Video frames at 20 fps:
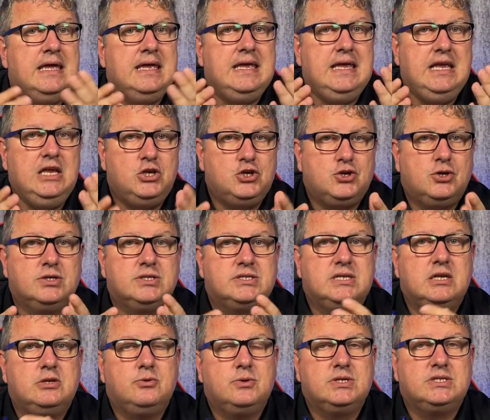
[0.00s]
Each
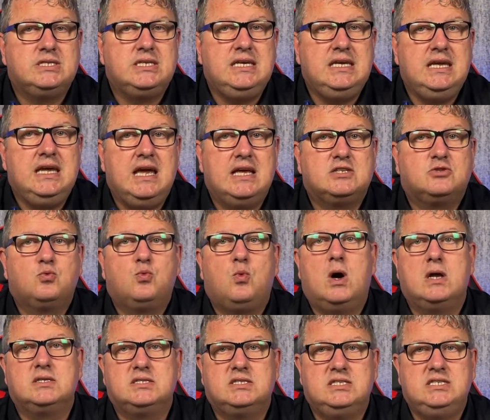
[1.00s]
constituency has
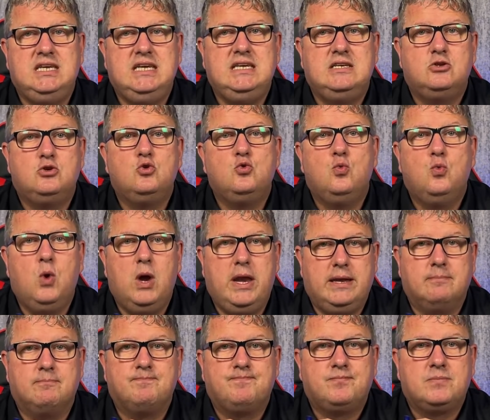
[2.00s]
one seat to
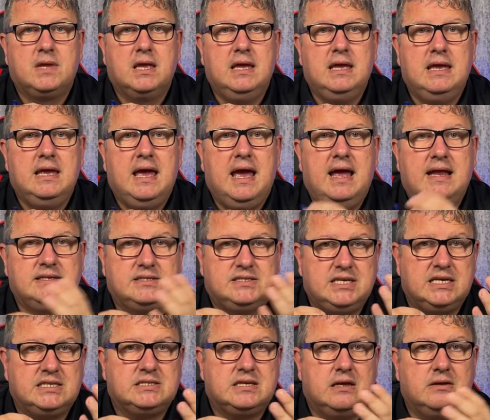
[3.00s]
win, and
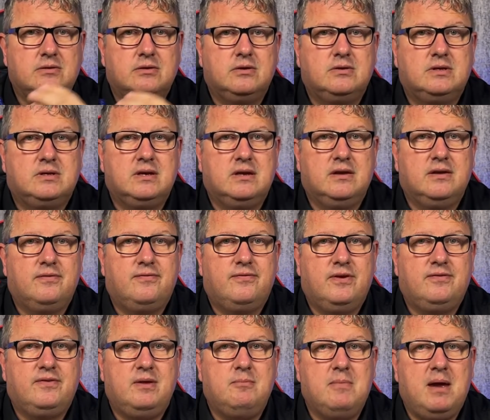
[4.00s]

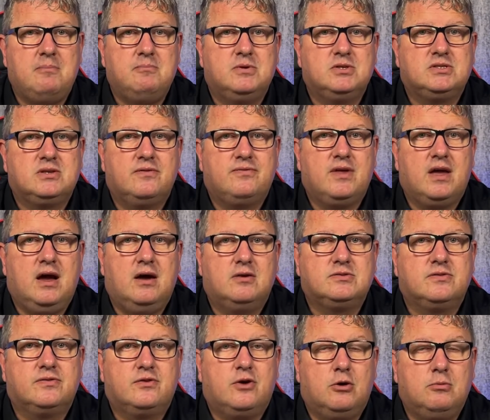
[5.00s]
650 members of the
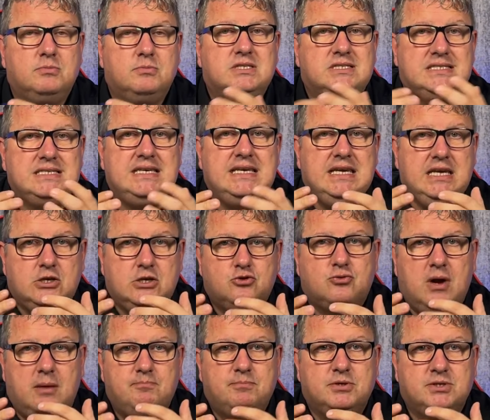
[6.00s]
House of Commons each
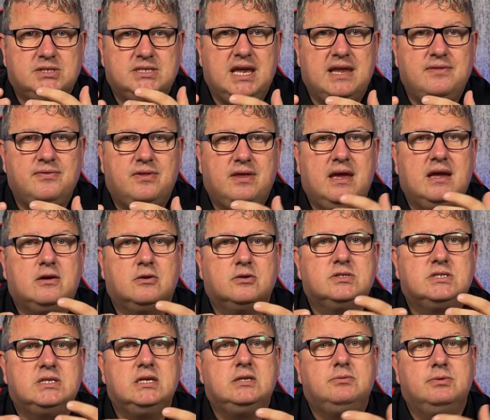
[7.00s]
represent their
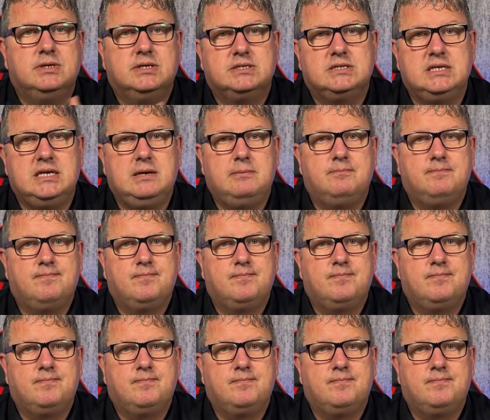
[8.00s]
constituency.